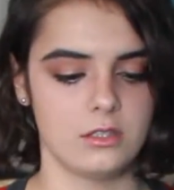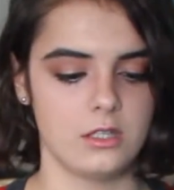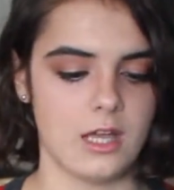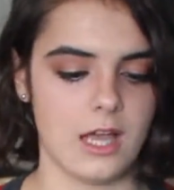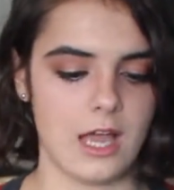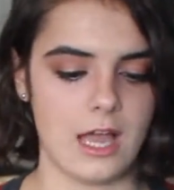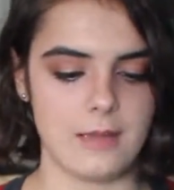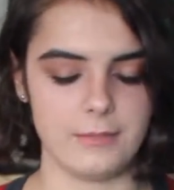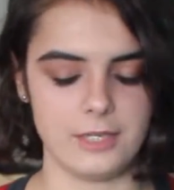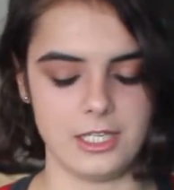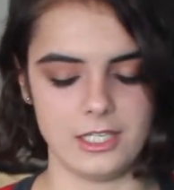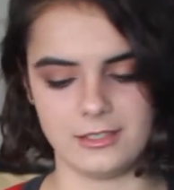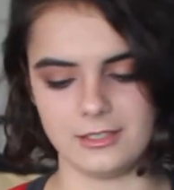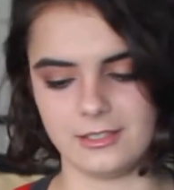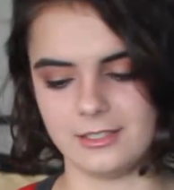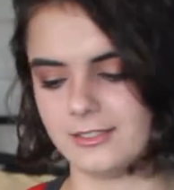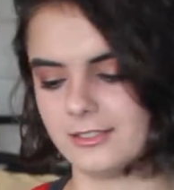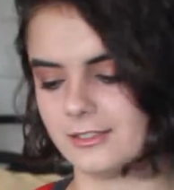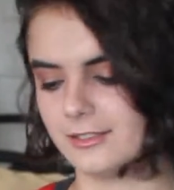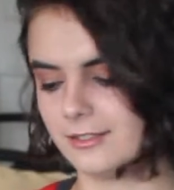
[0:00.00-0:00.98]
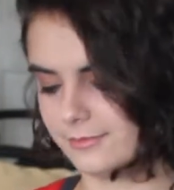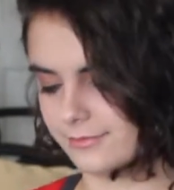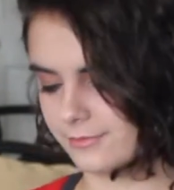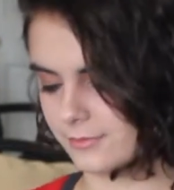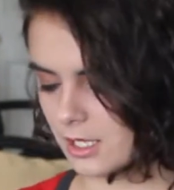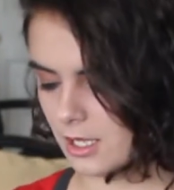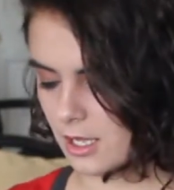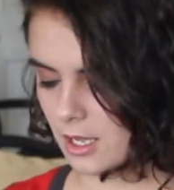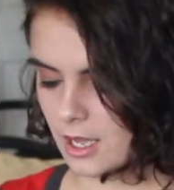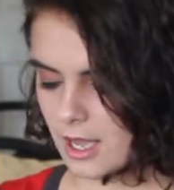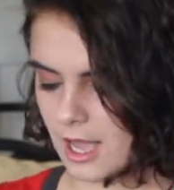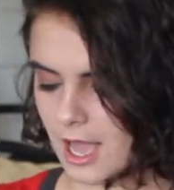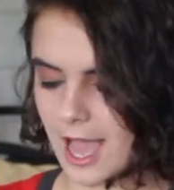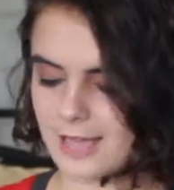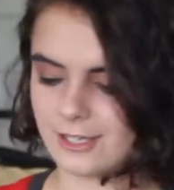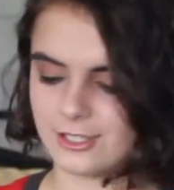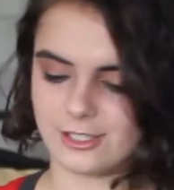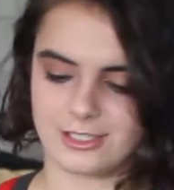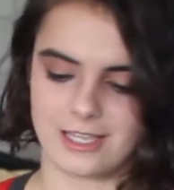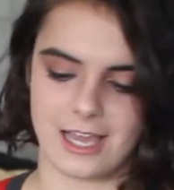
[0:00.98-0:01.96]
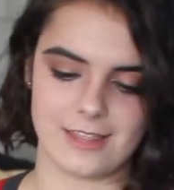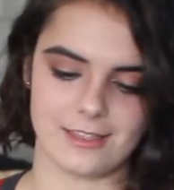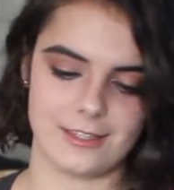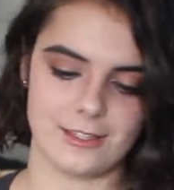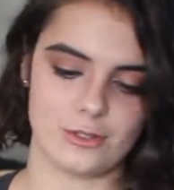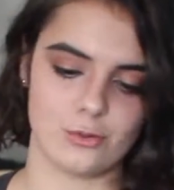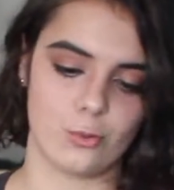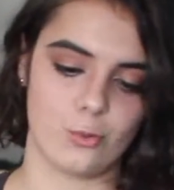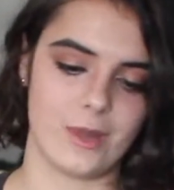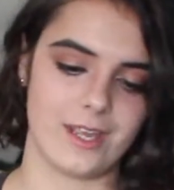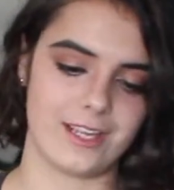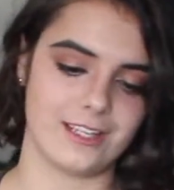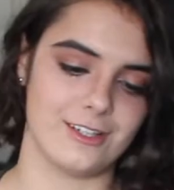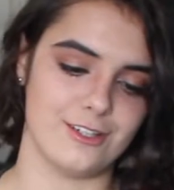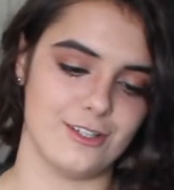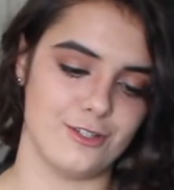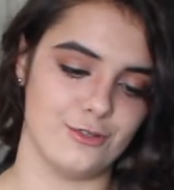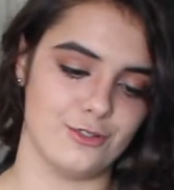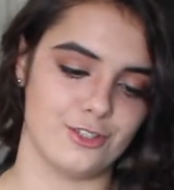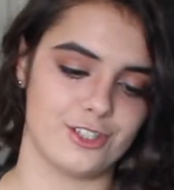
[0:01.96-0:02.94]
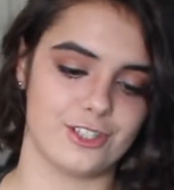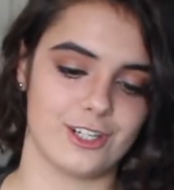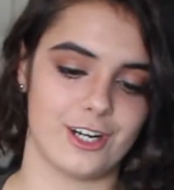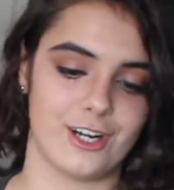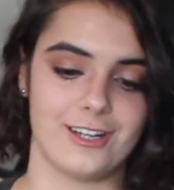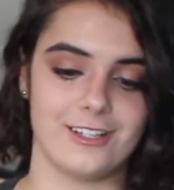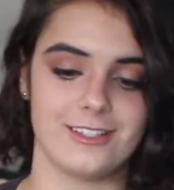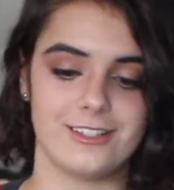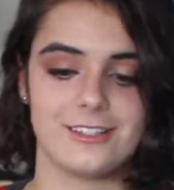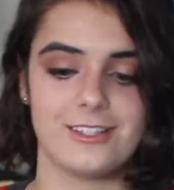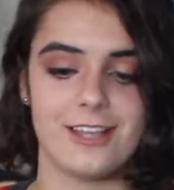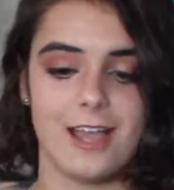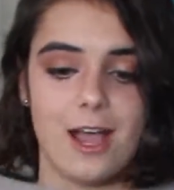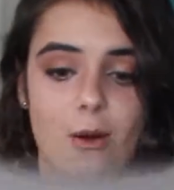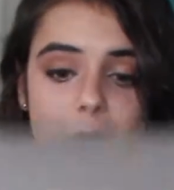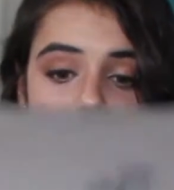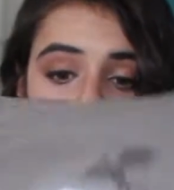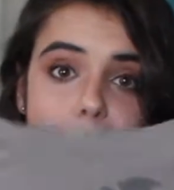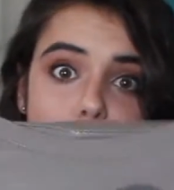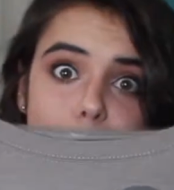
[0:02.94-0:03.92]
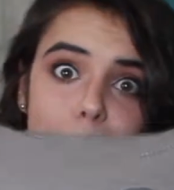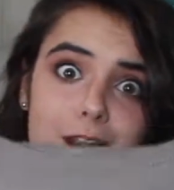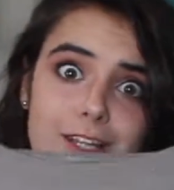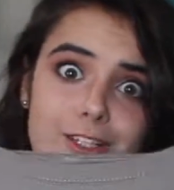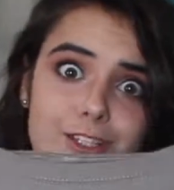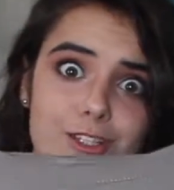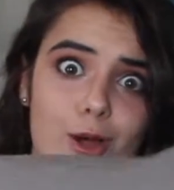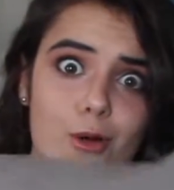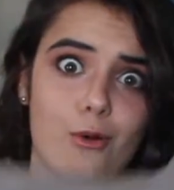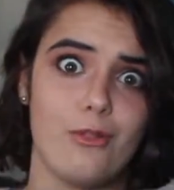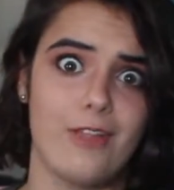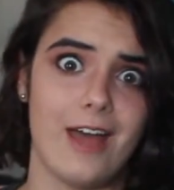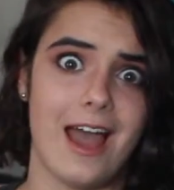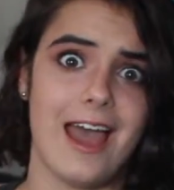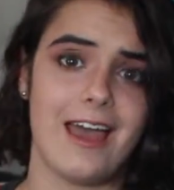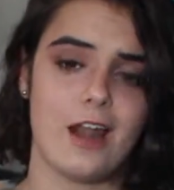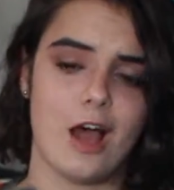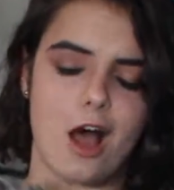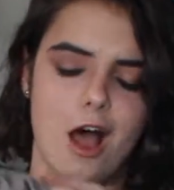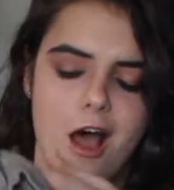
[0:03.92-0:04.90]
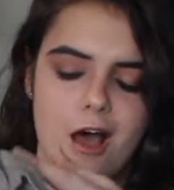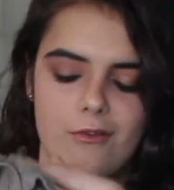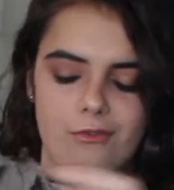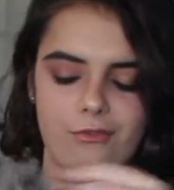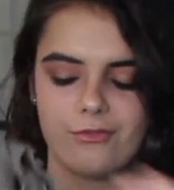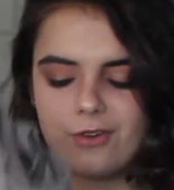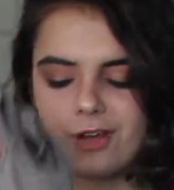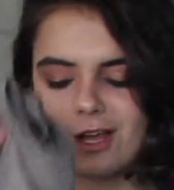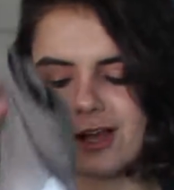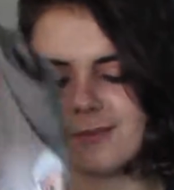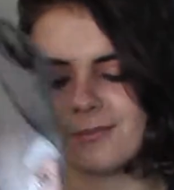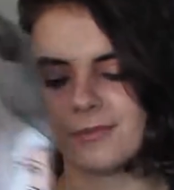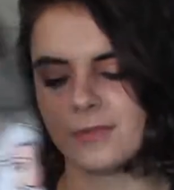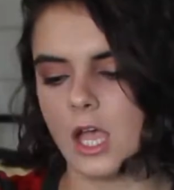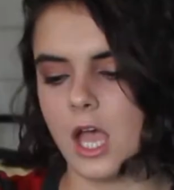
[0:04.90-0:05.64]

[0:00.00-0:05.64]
I mean, I just got this wicked new shirt, so I want to show that off.